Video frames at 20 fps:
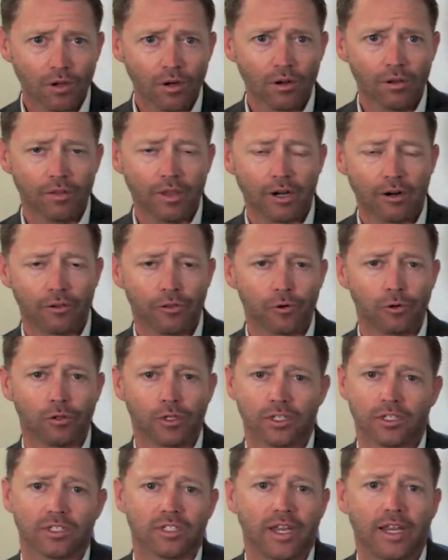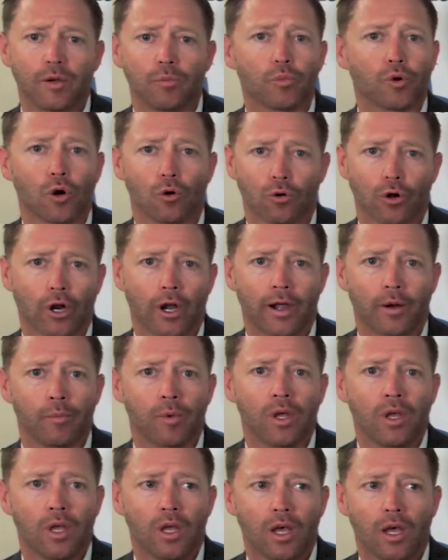that are through the state program.
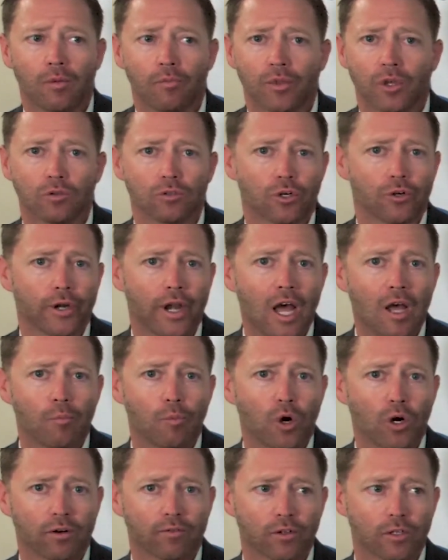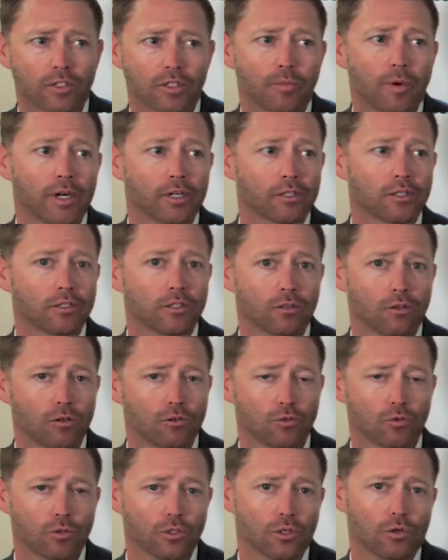Those are not part of Good Samaritan, so
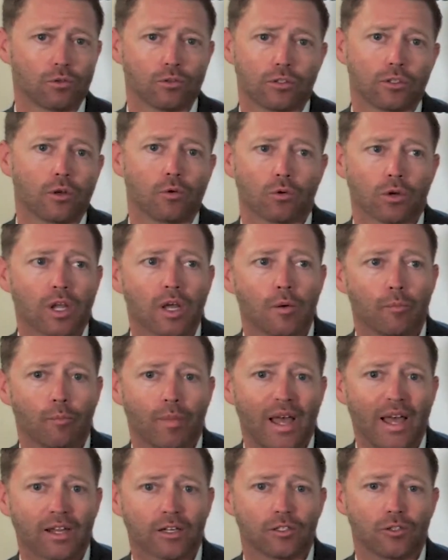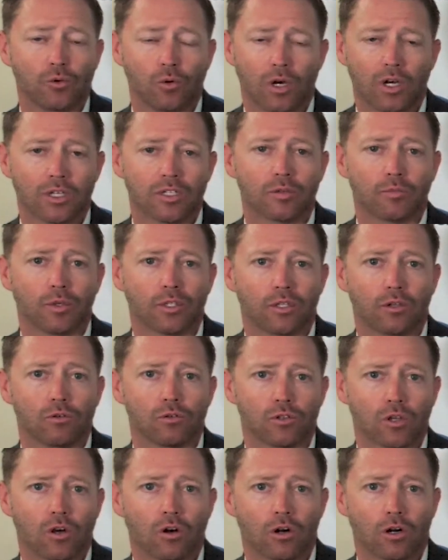those results don't come back to us, but
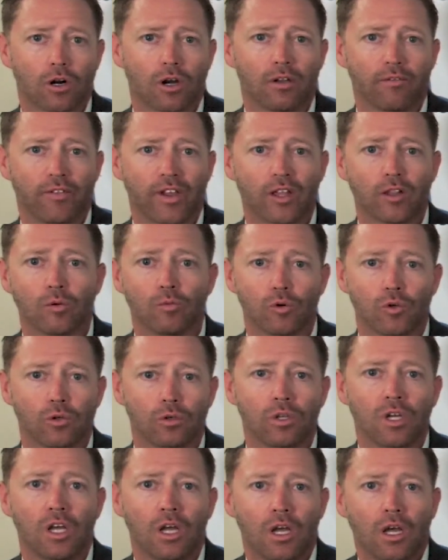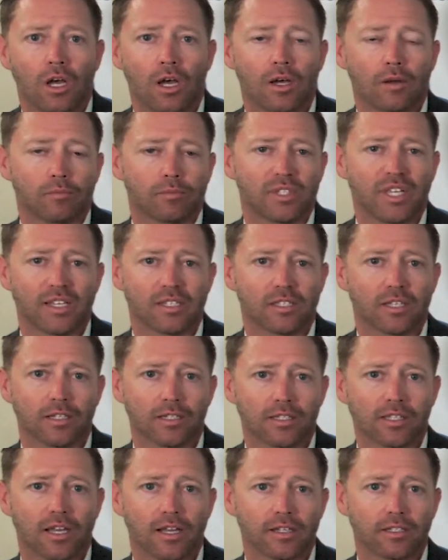those are available testing
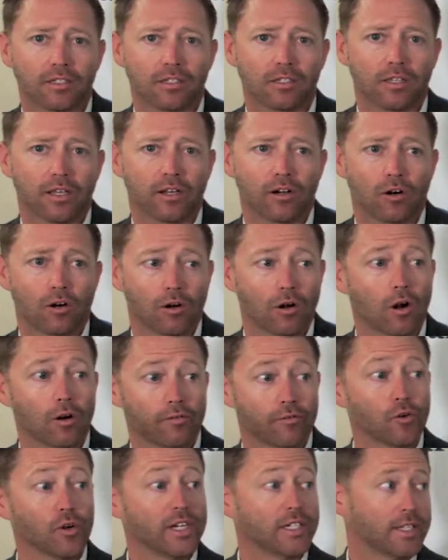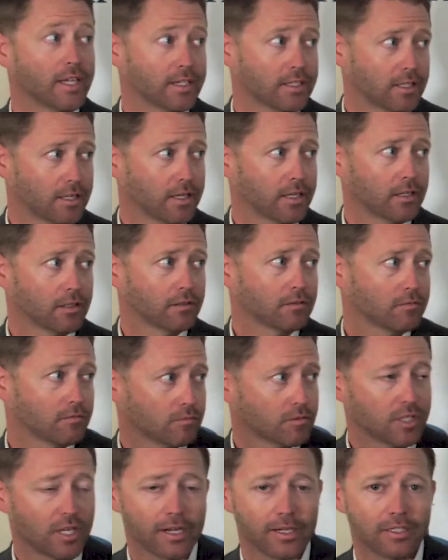sites that are free testing
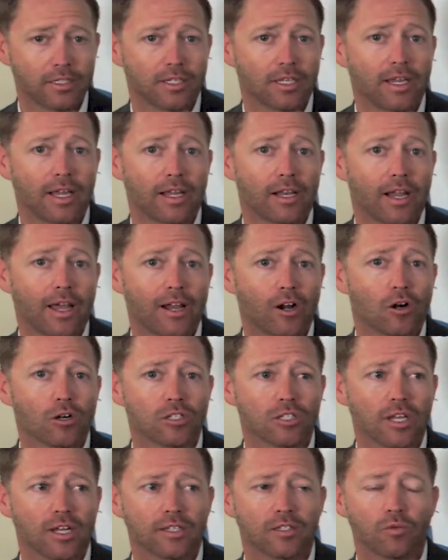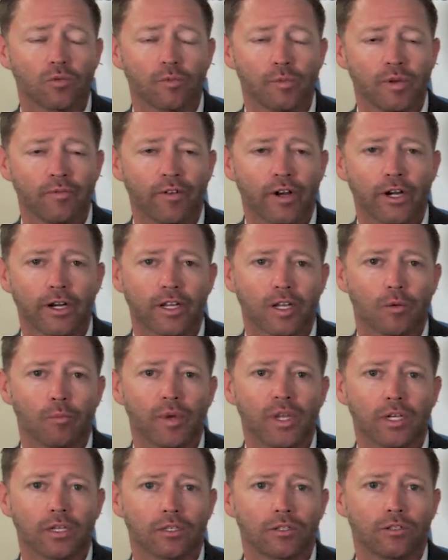sites. At our sites, we've been very
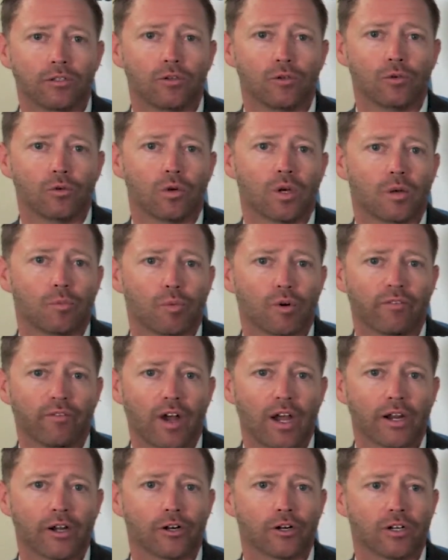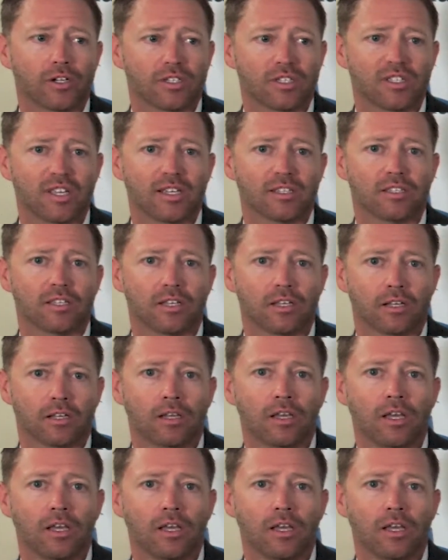committed to a provider assessing